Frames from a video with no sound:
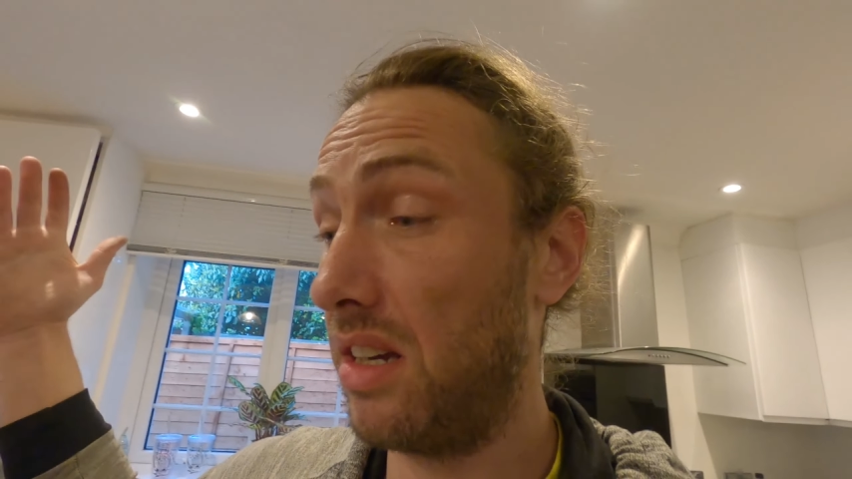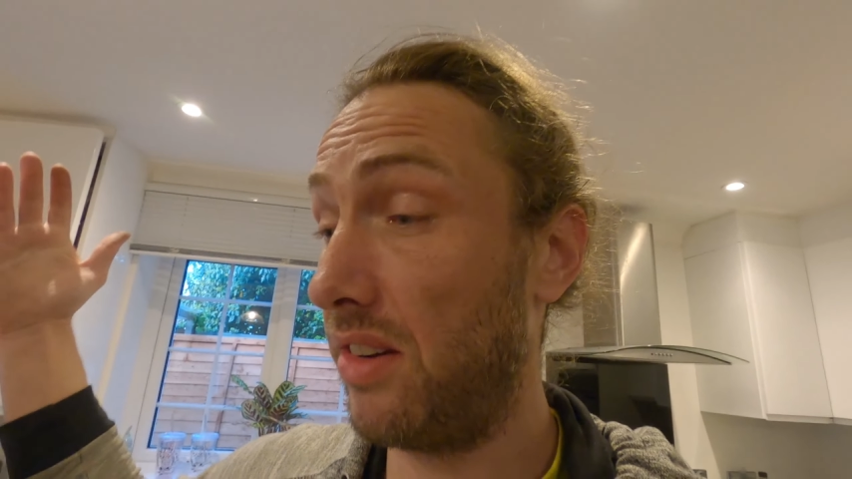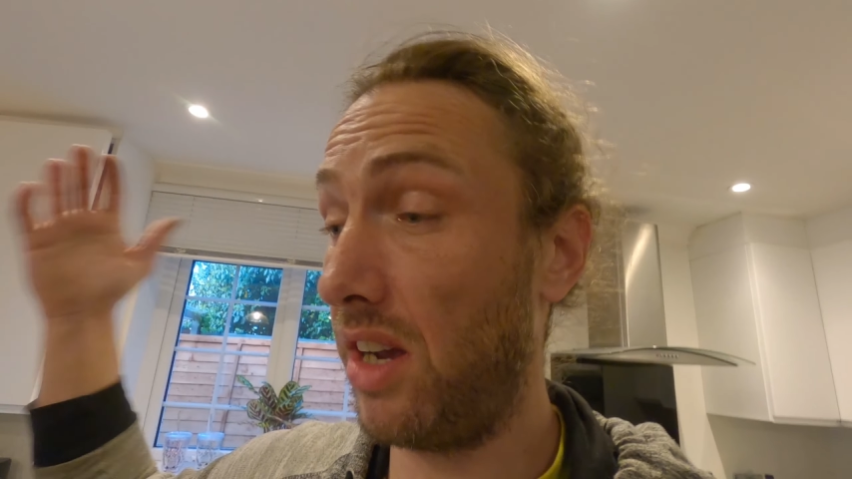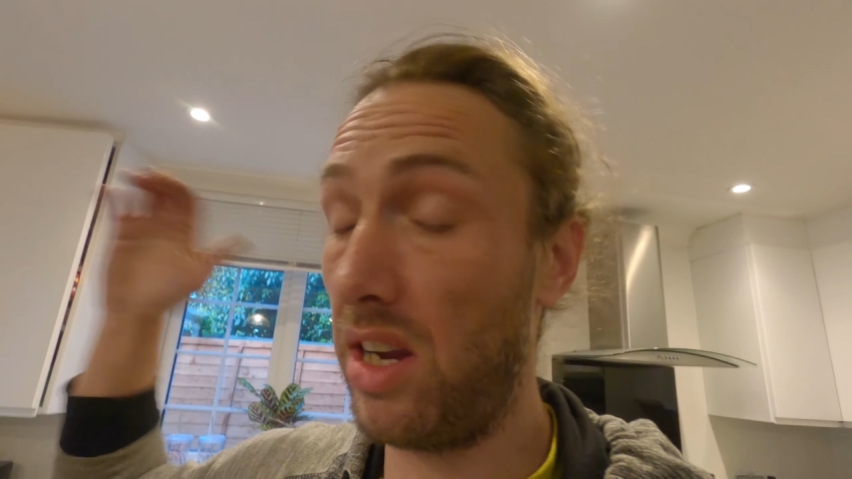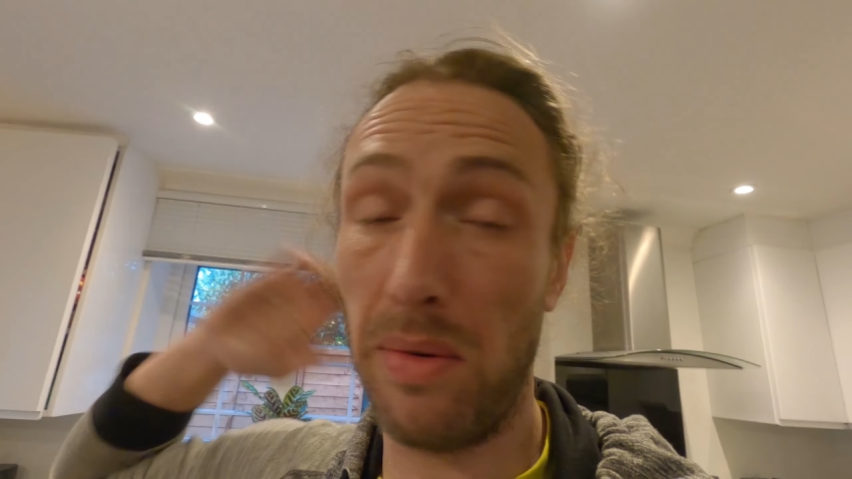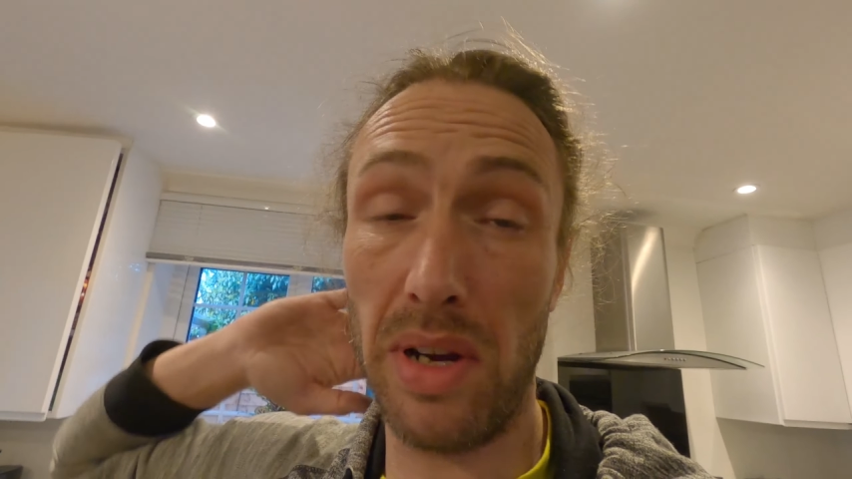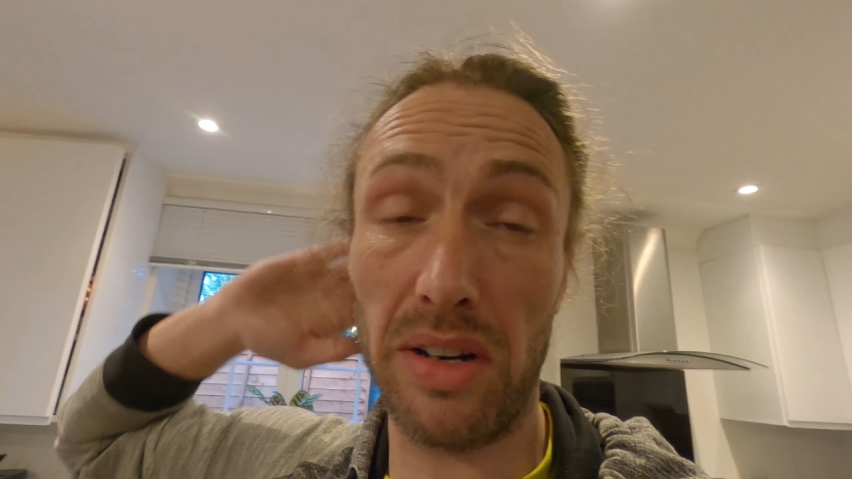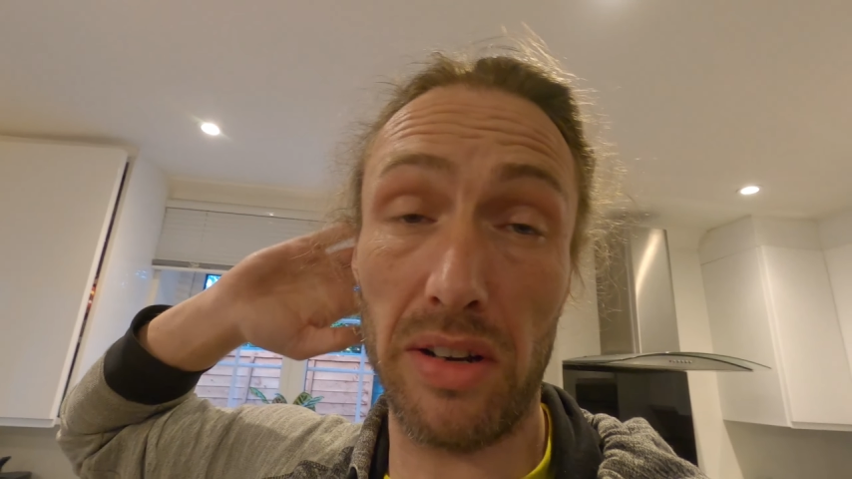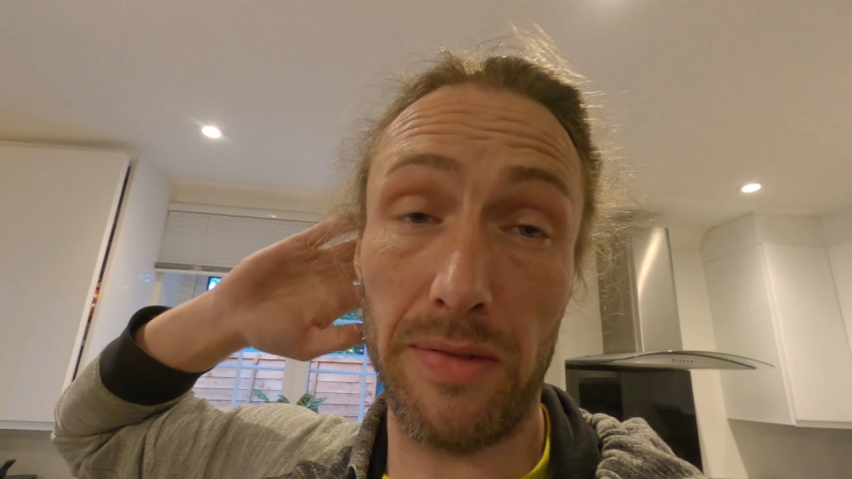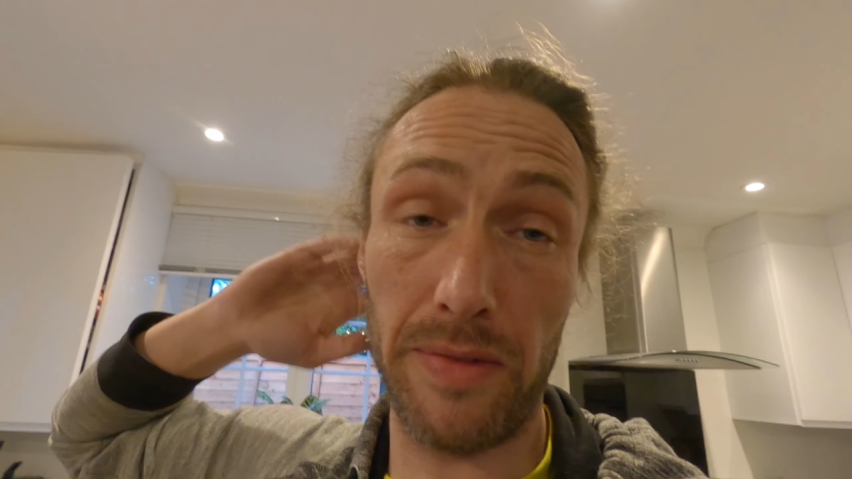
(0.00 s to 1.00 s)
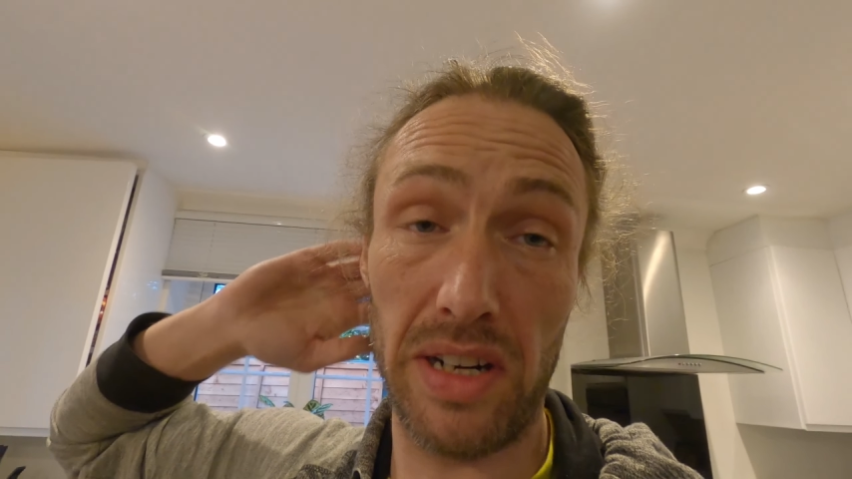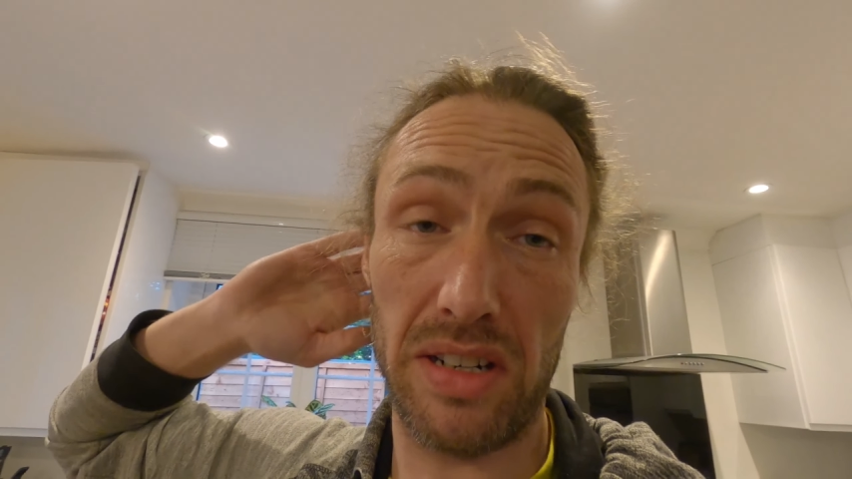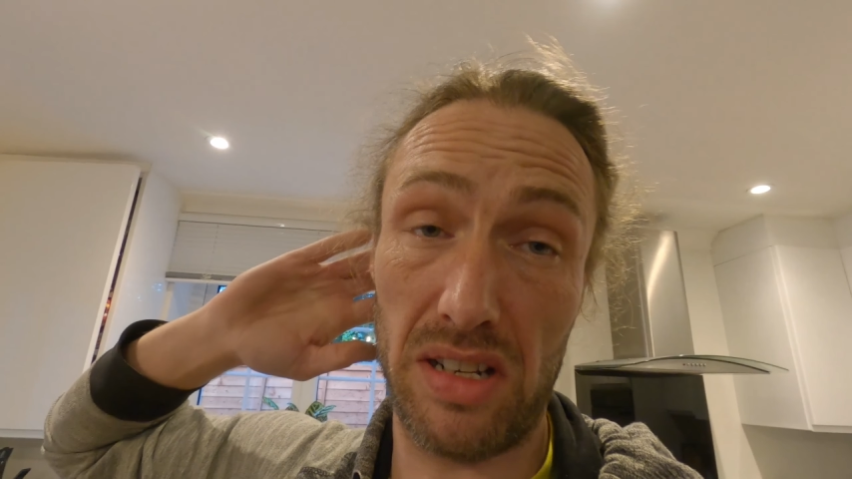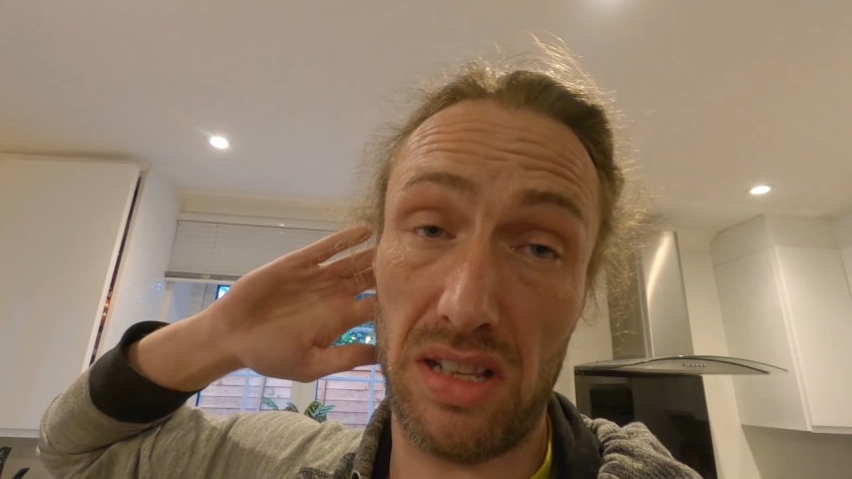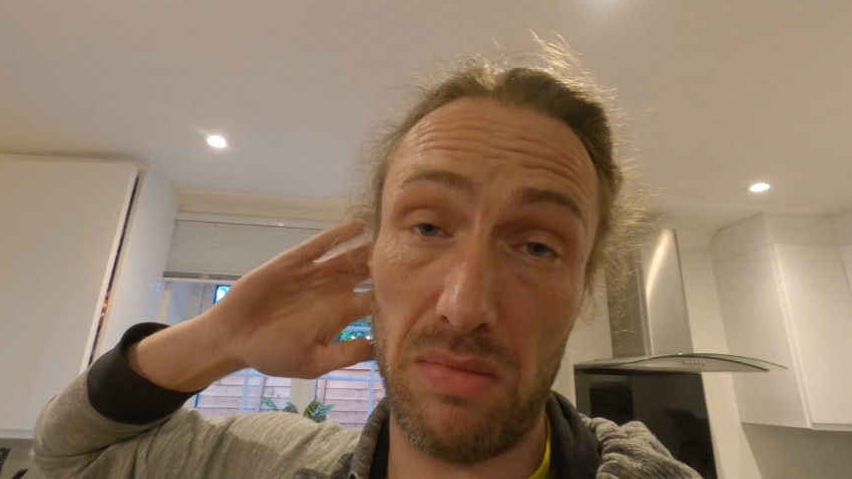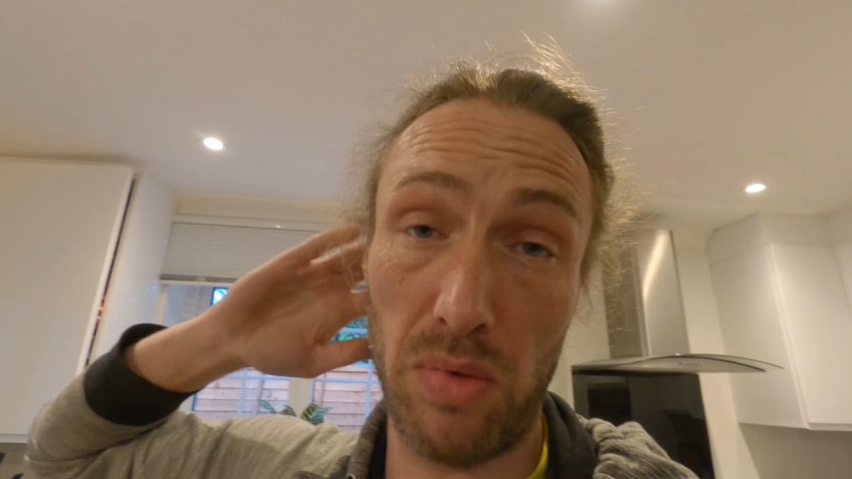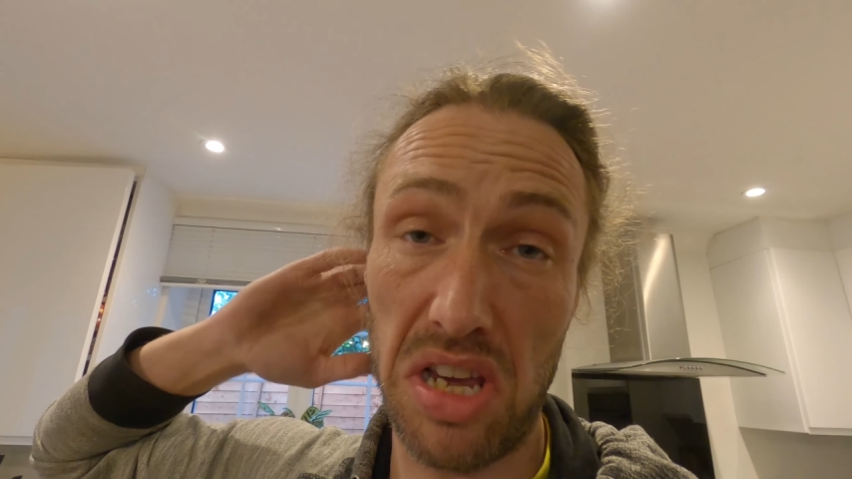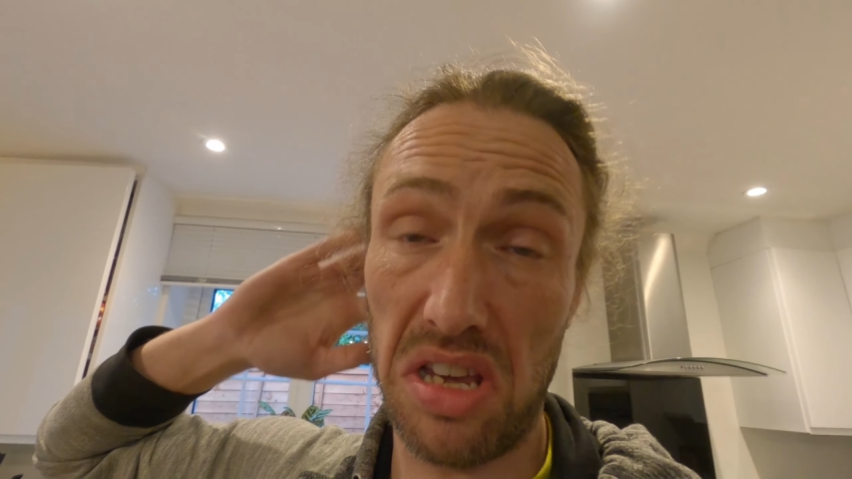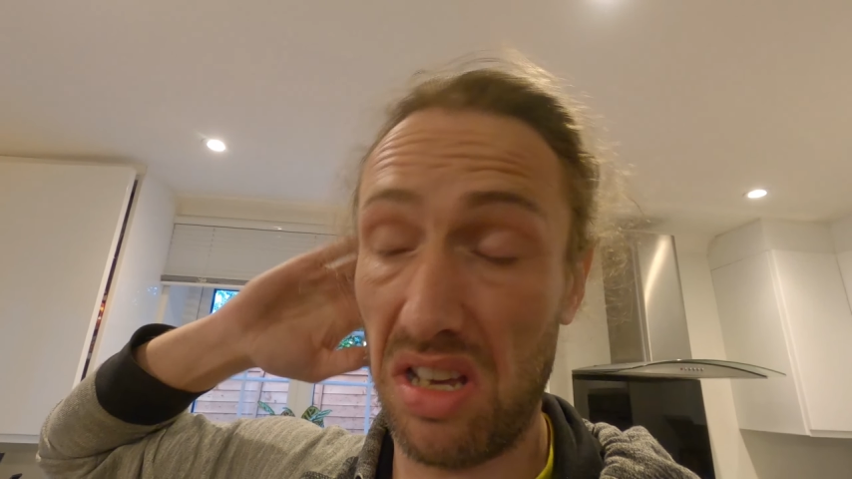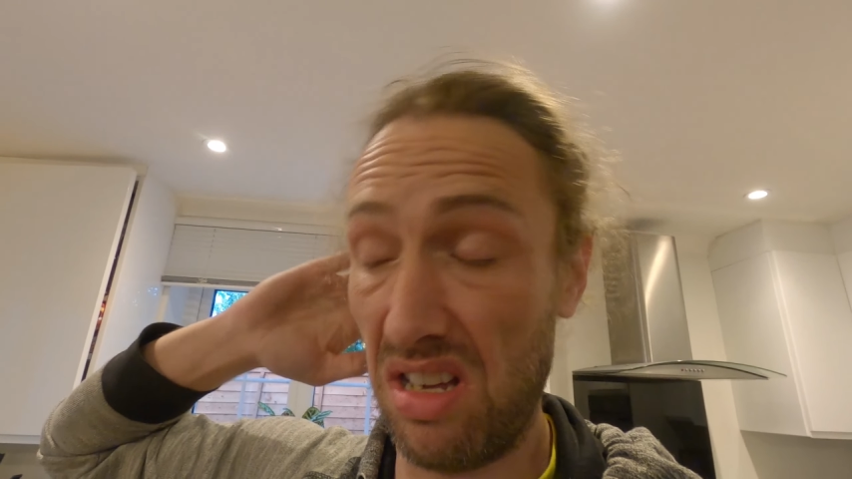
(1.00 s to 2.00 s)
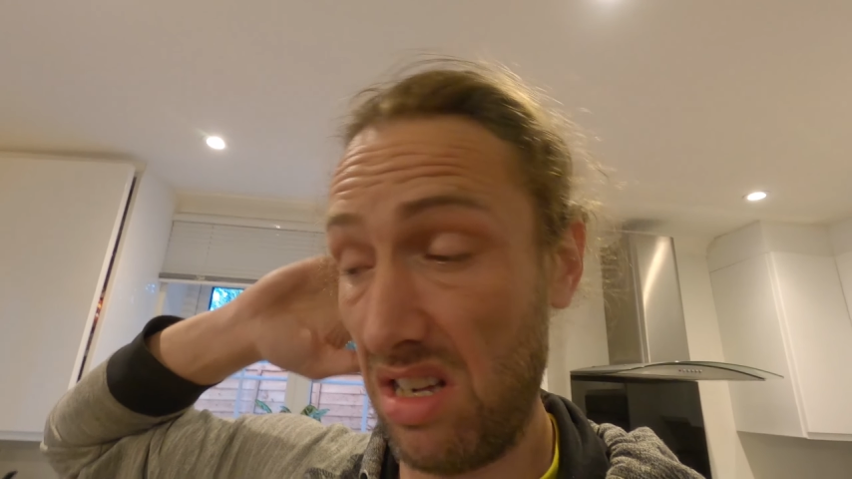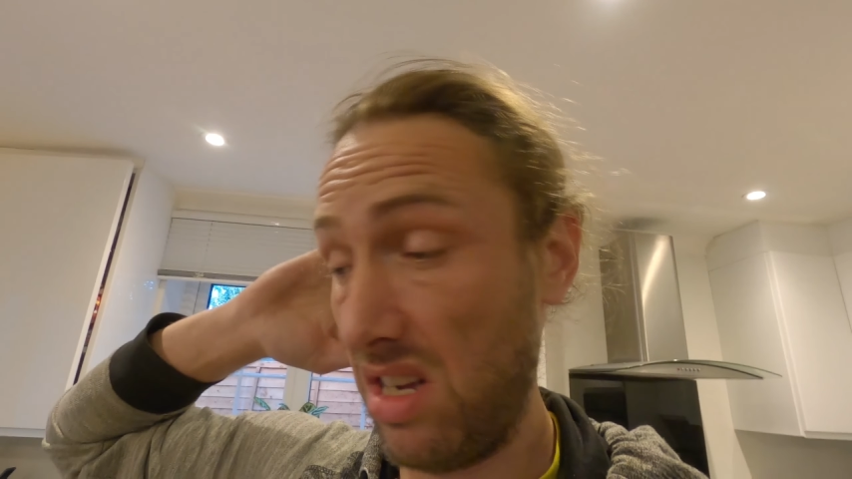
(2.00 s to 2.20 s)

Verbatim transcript: I hope you had a good finish to the week.